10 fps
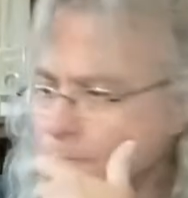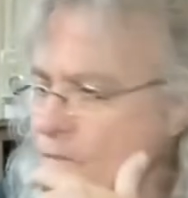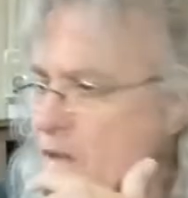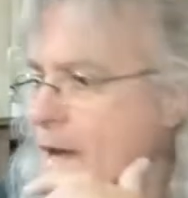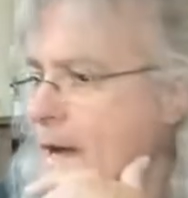
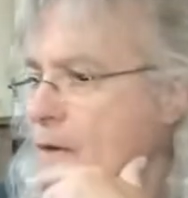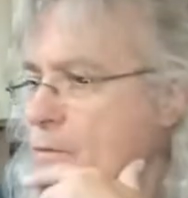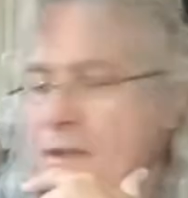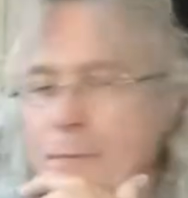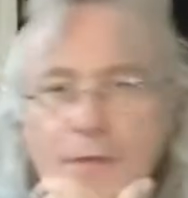And we
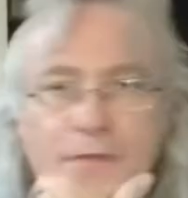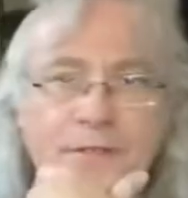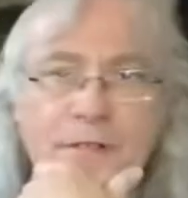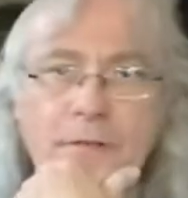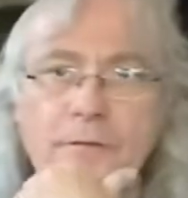get
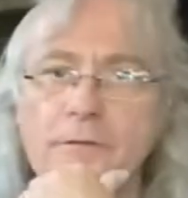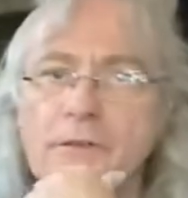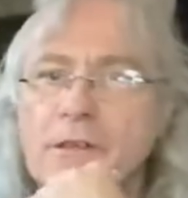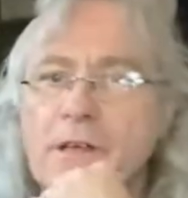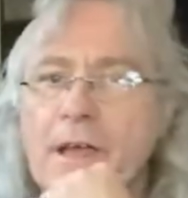busy.
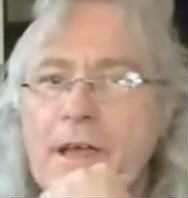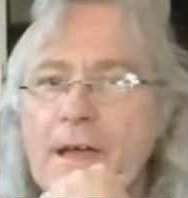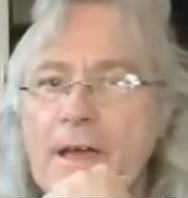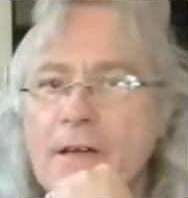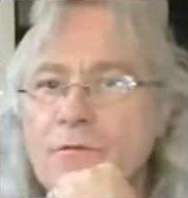
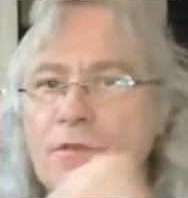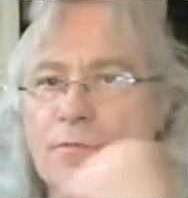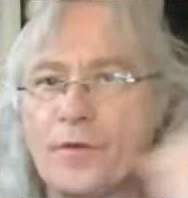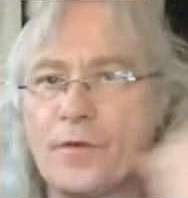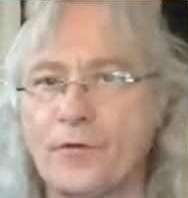And
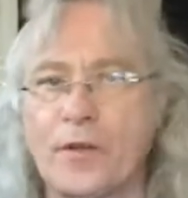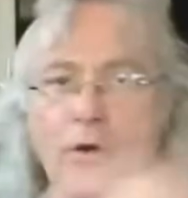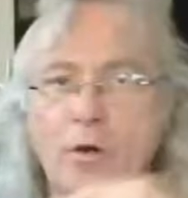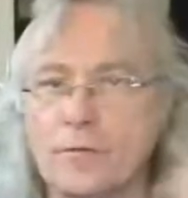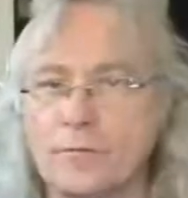before you know
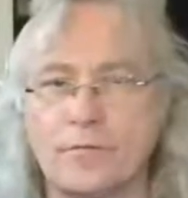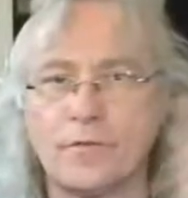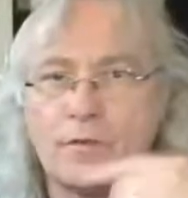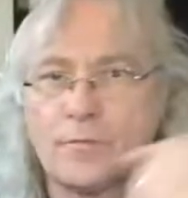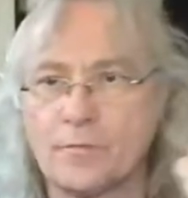it,
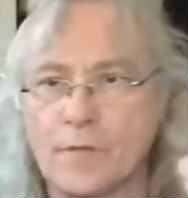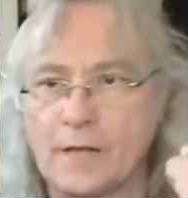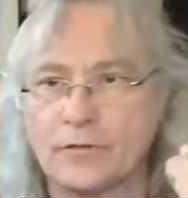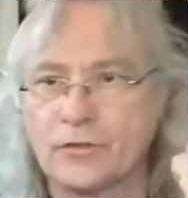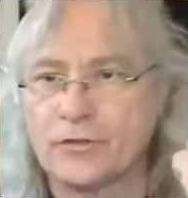not
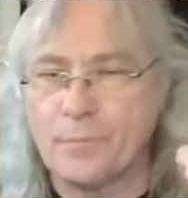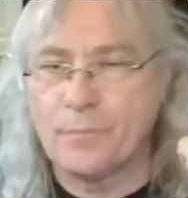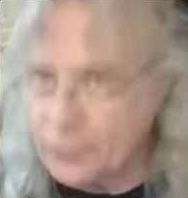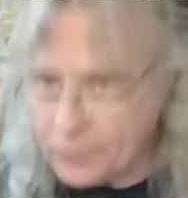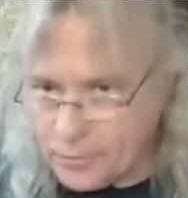just
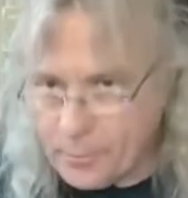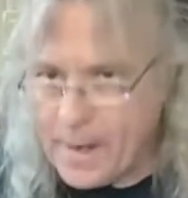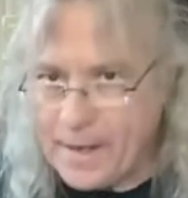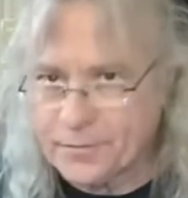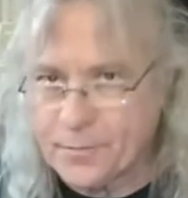months have
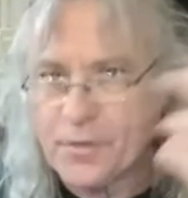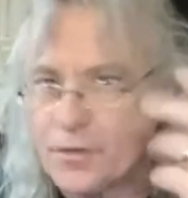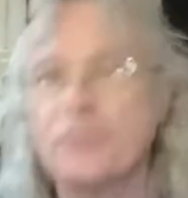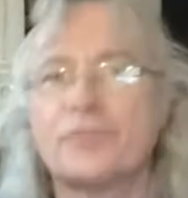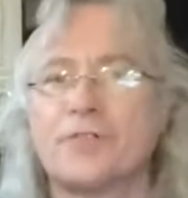passed, but
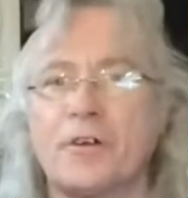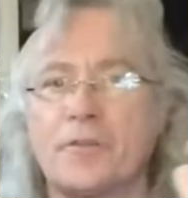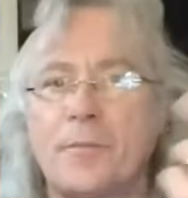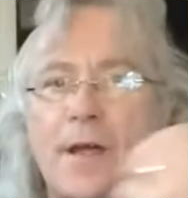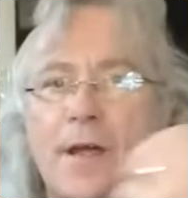years start to
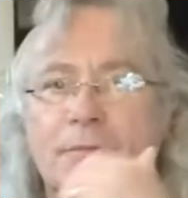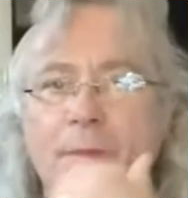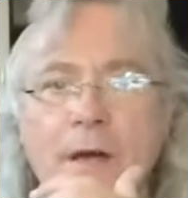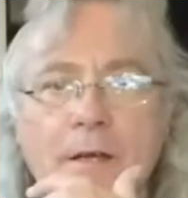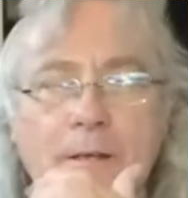pass
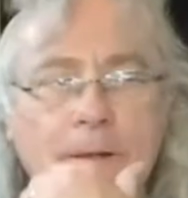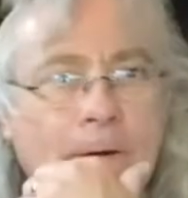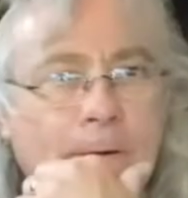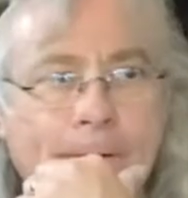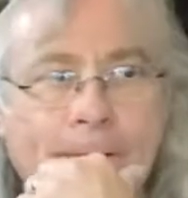by,
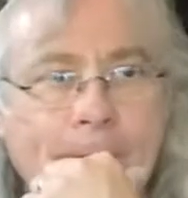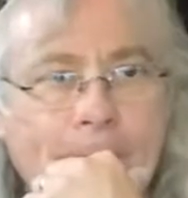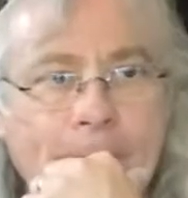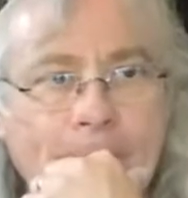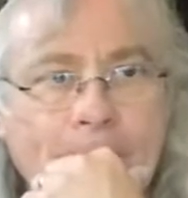And
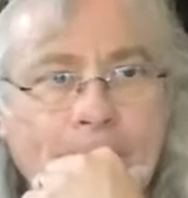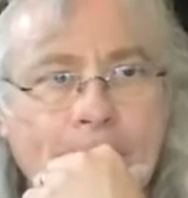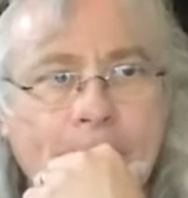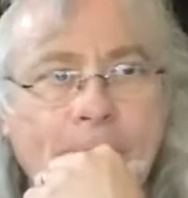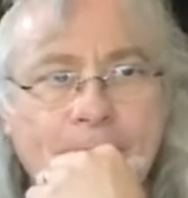
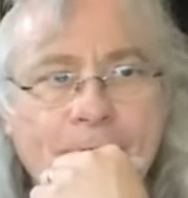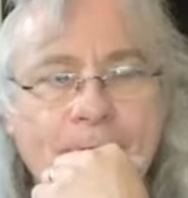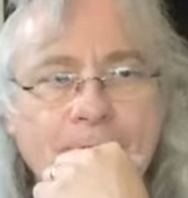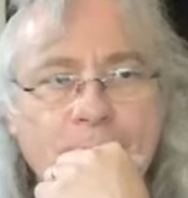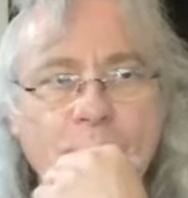I think